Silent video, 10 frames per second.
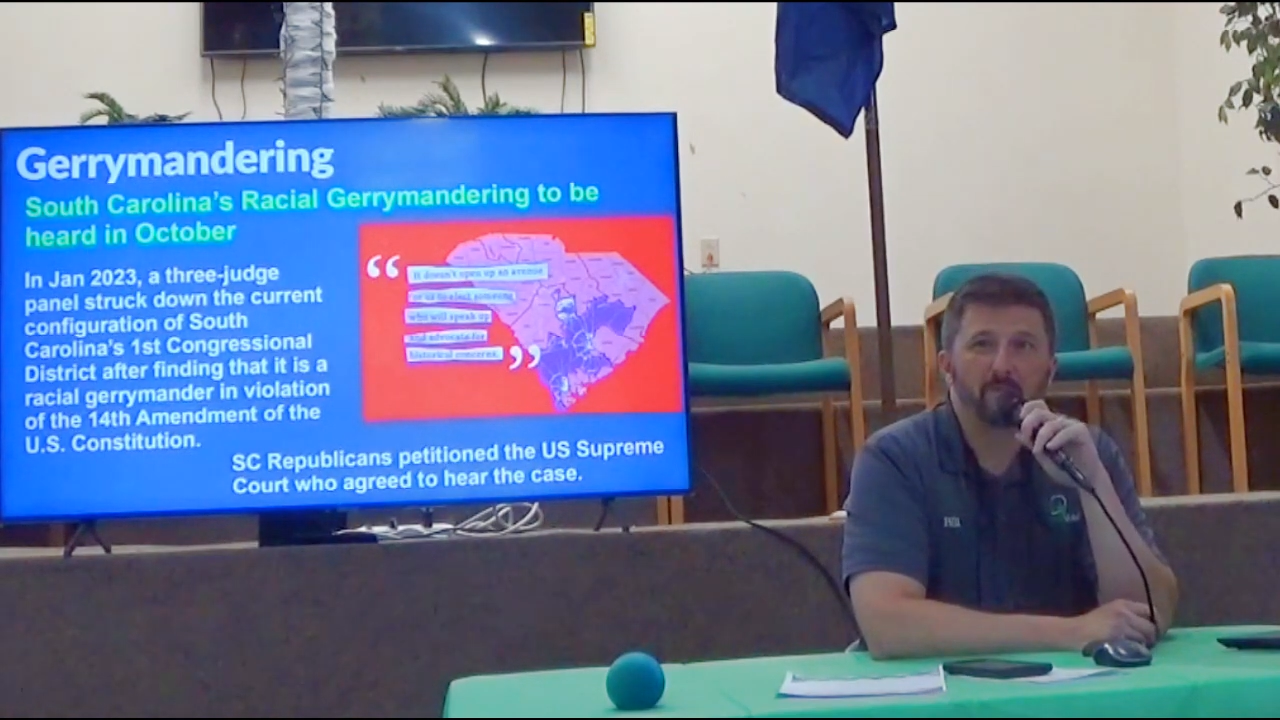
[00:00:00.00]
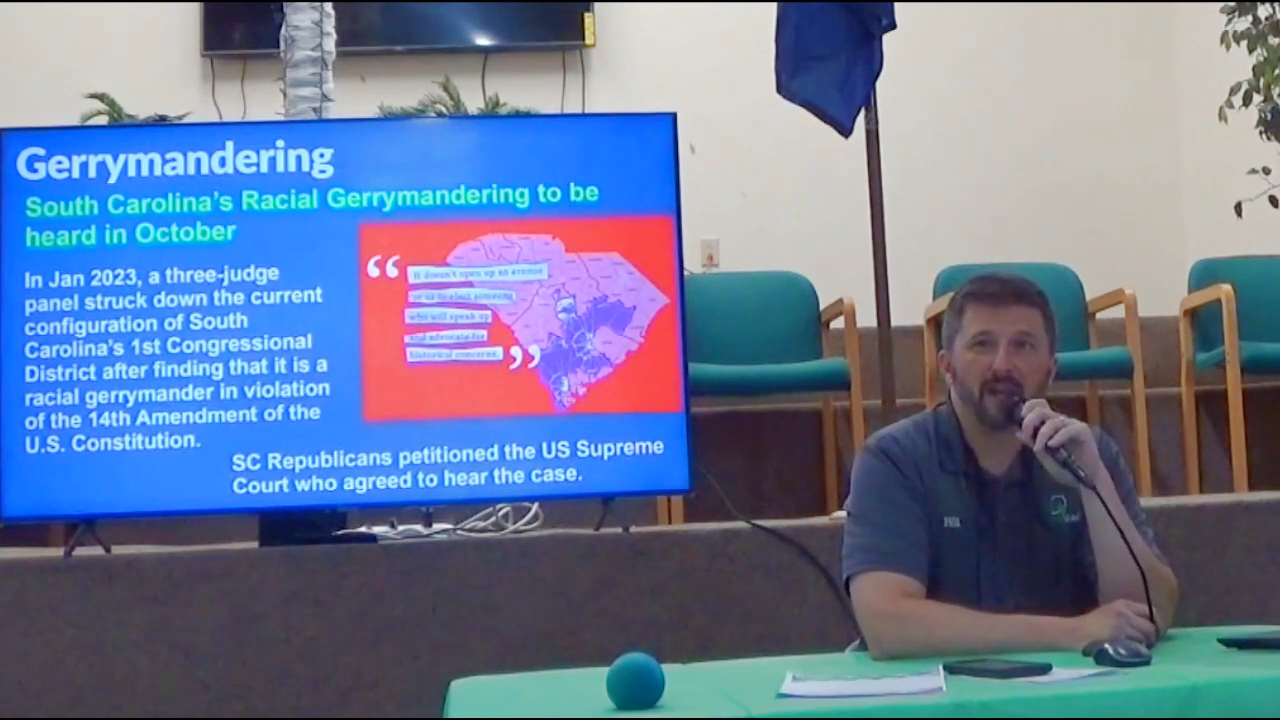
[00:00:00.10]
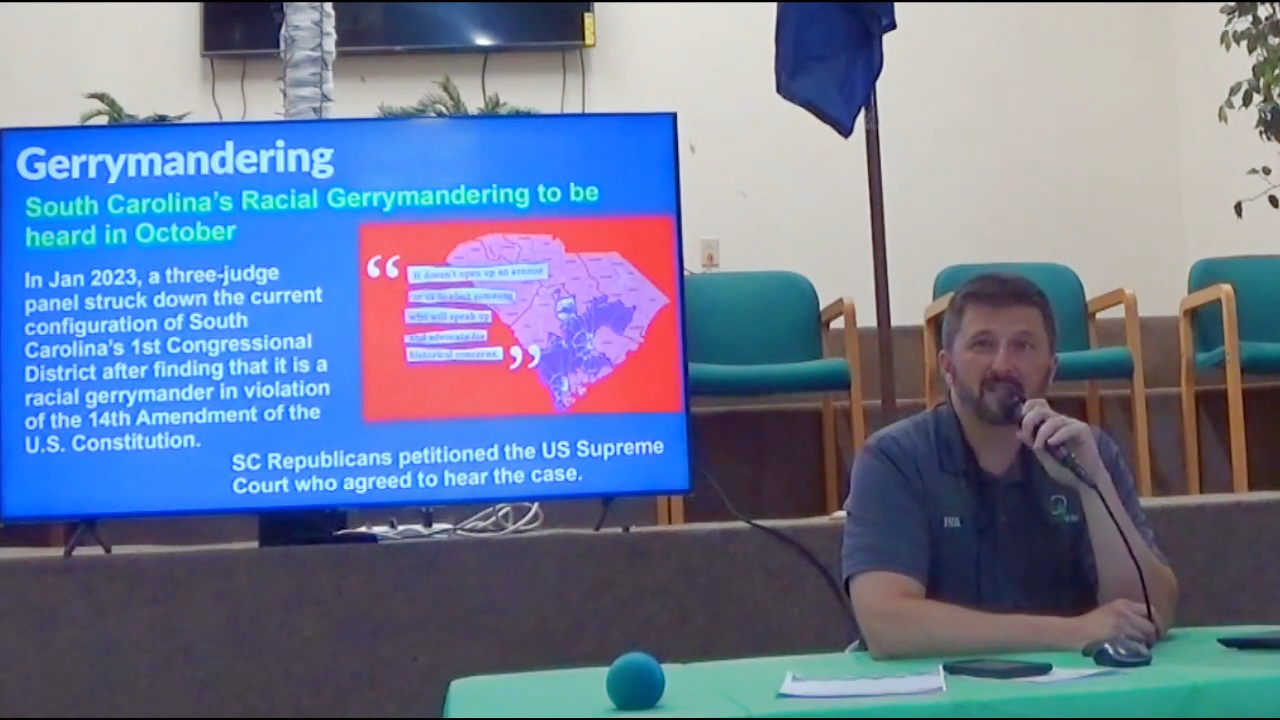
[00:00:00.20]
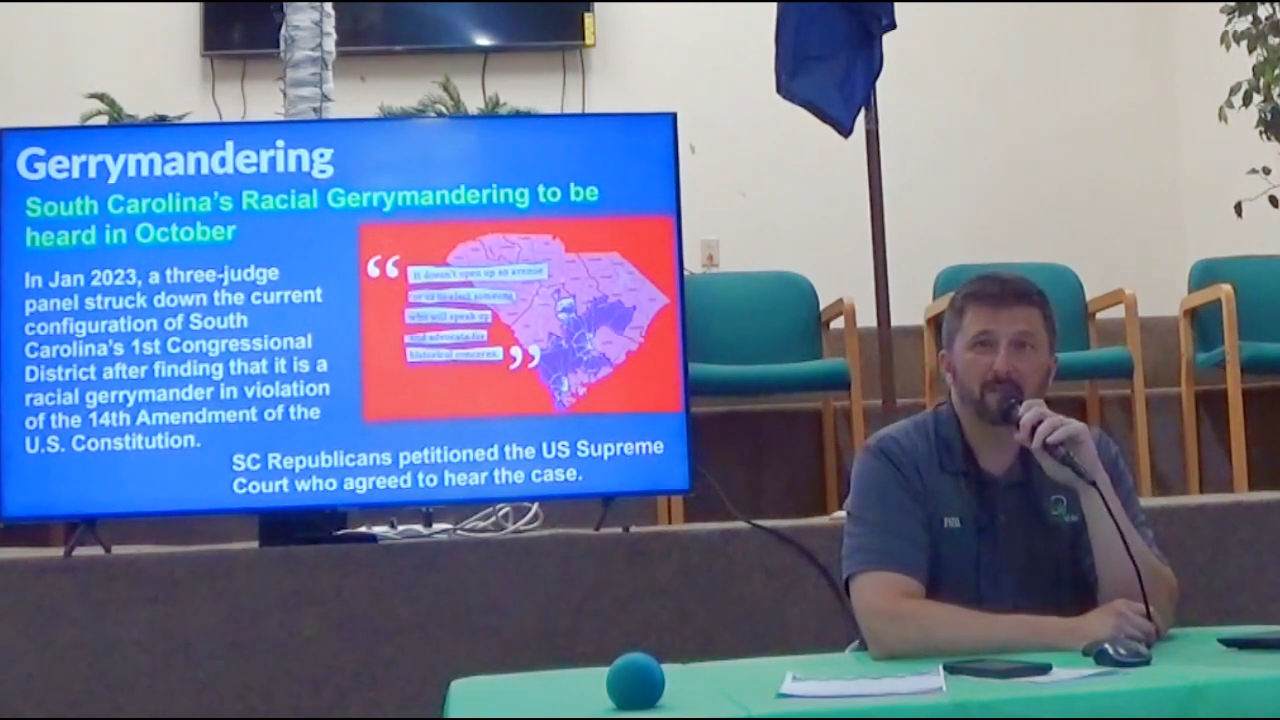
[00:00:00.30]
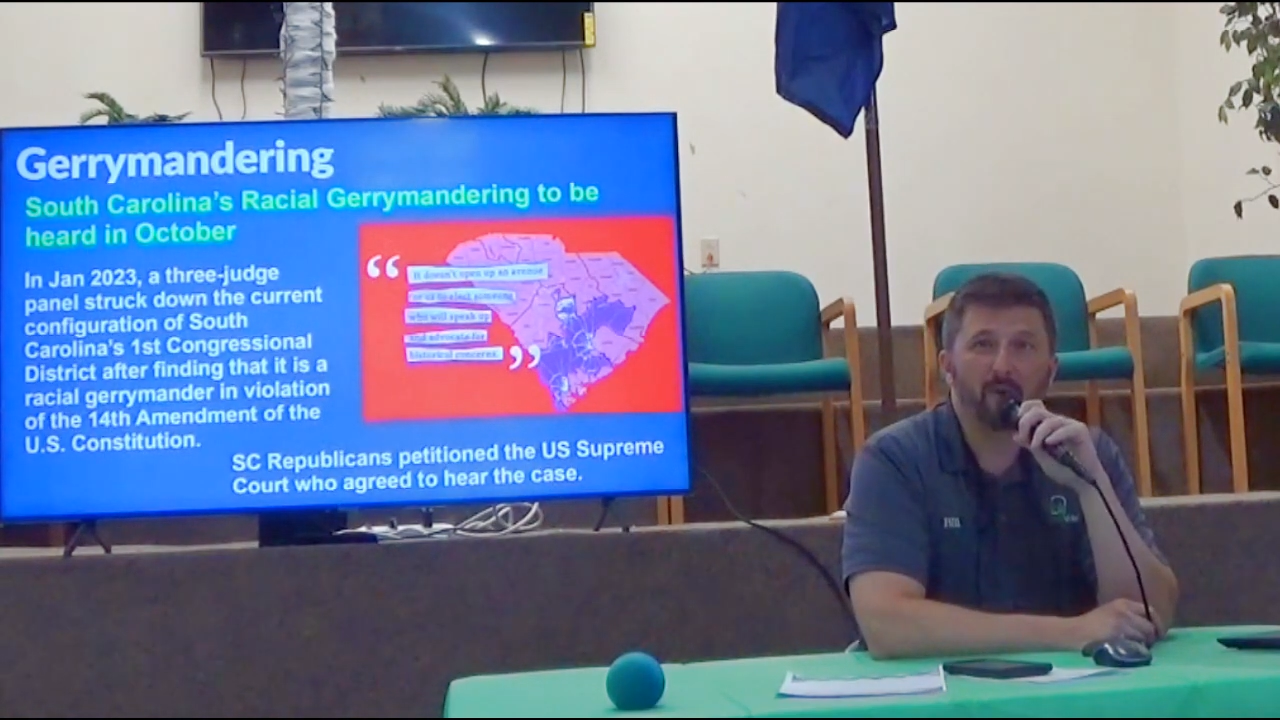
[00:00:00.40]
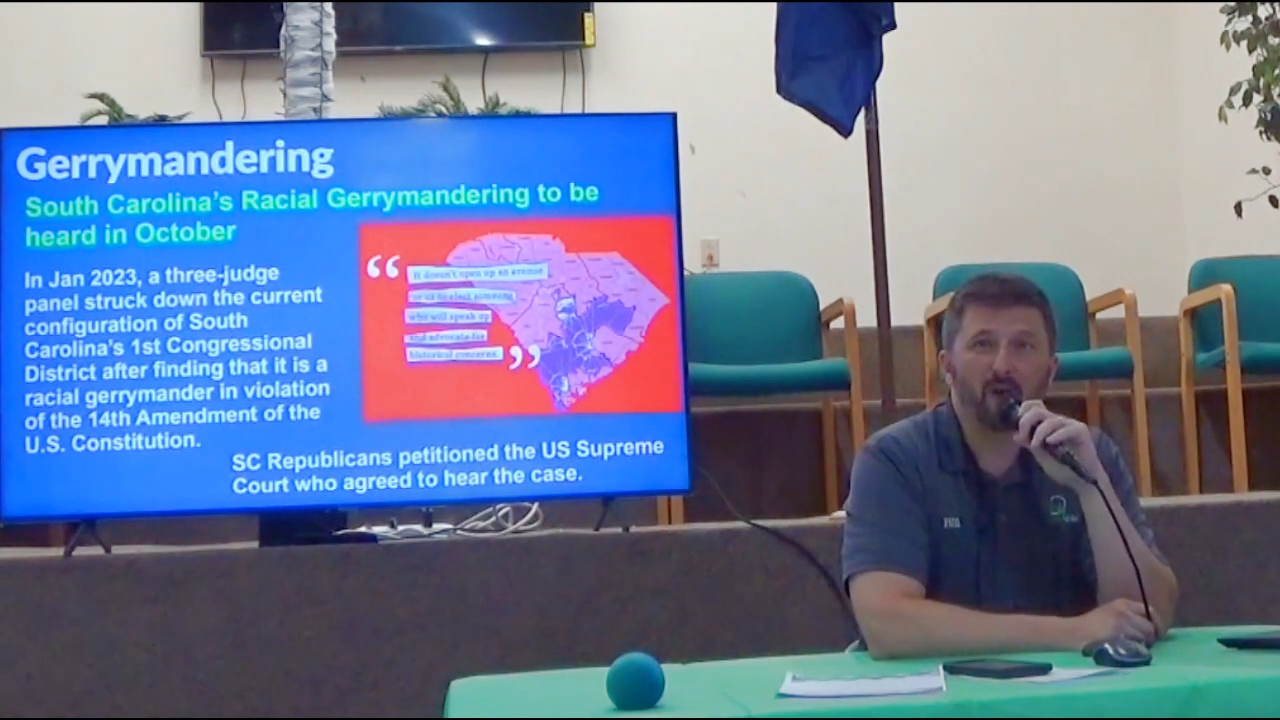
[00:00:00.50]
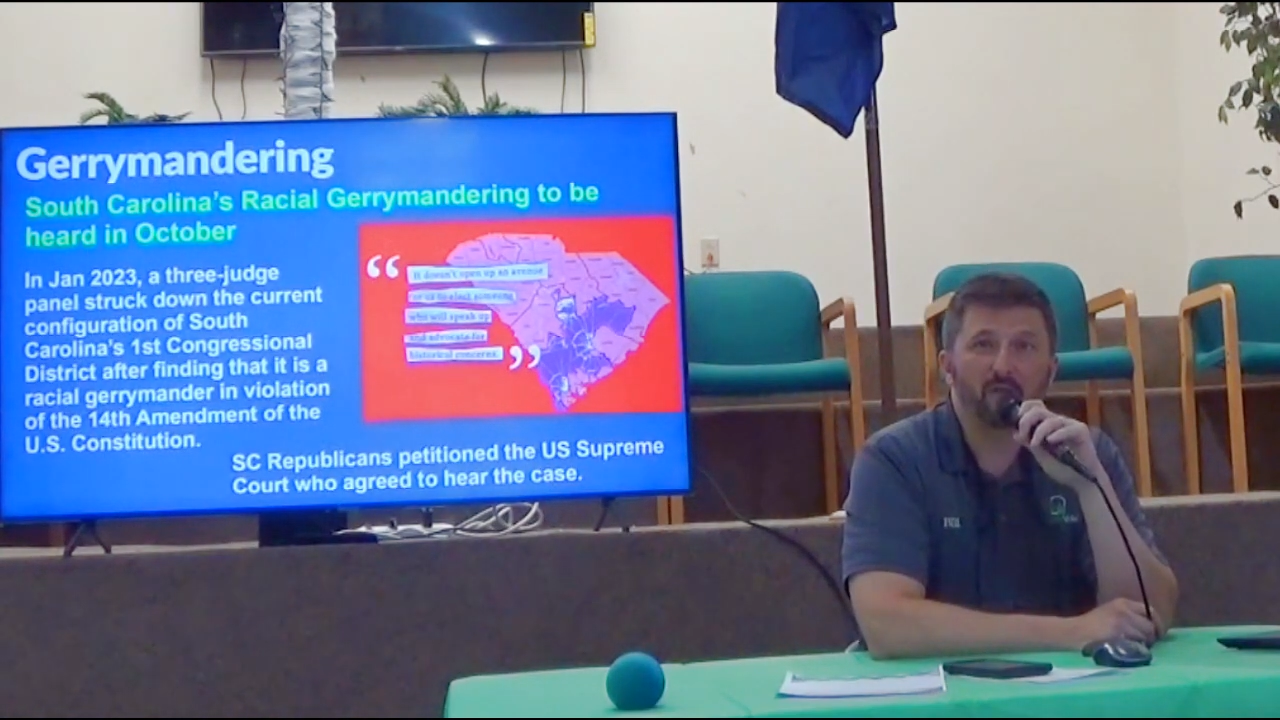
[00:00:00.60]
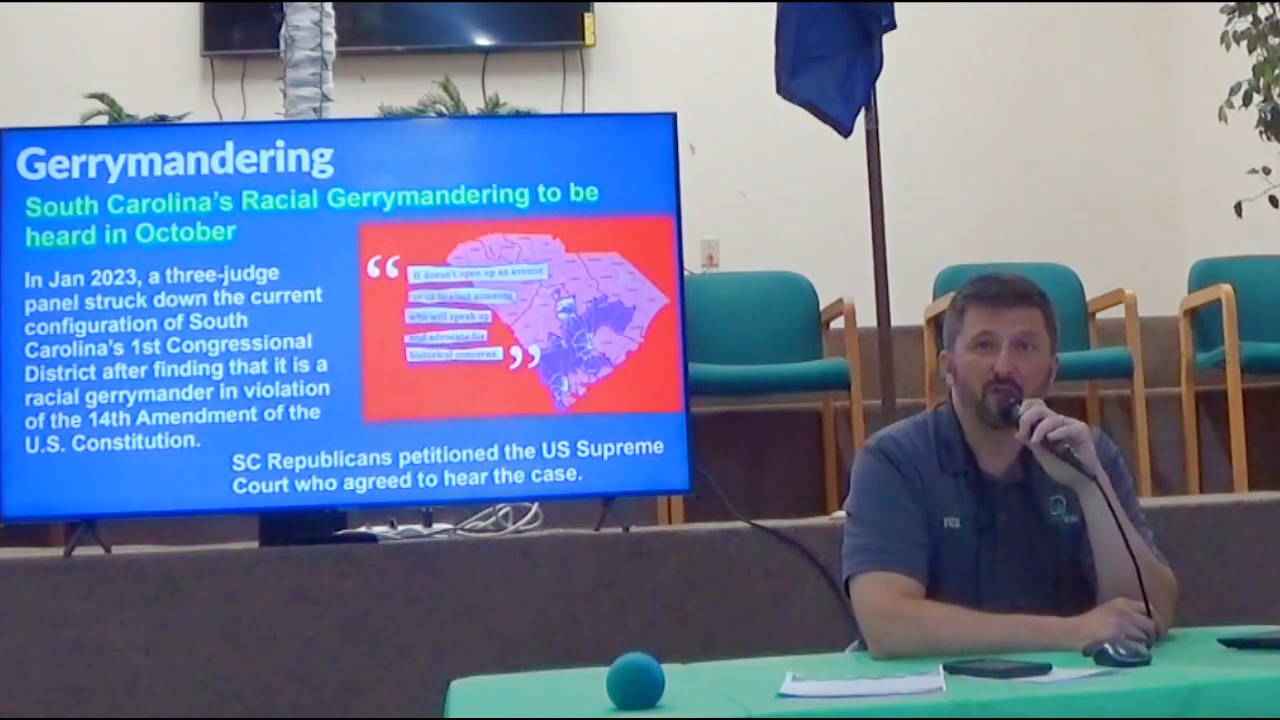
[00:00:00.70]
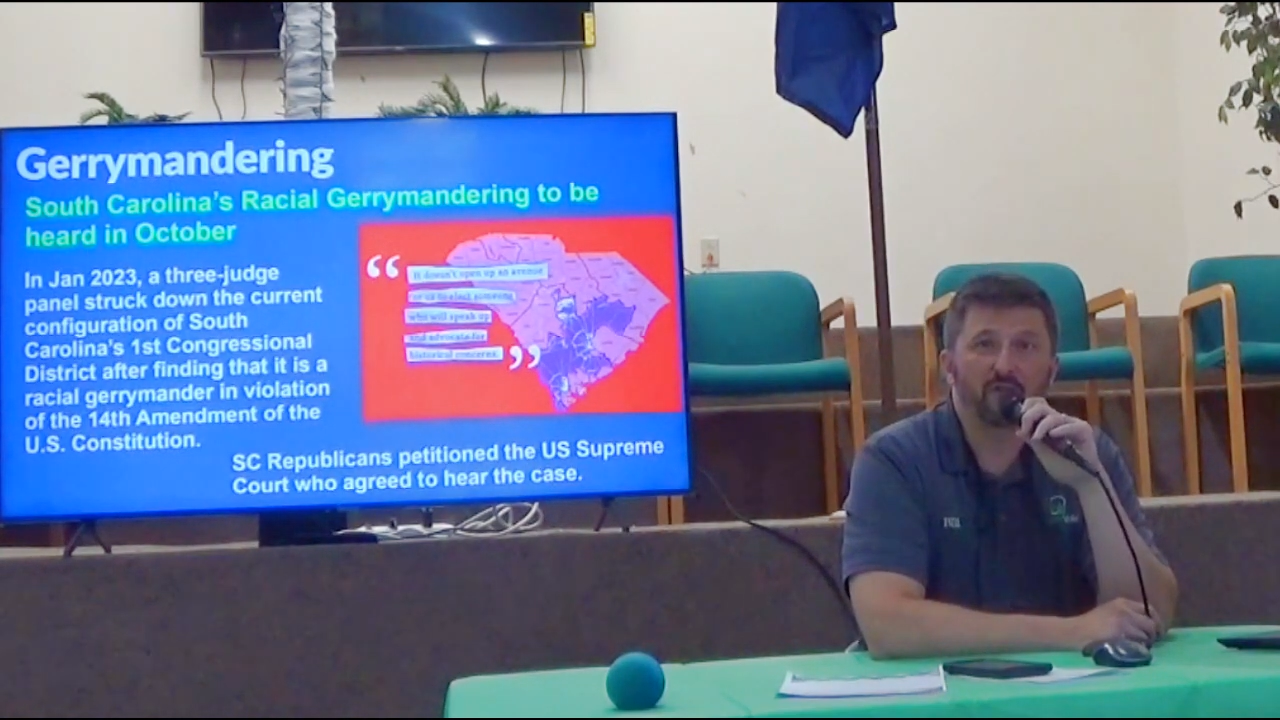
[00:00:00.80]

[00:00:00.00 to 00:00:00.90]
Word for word: based upon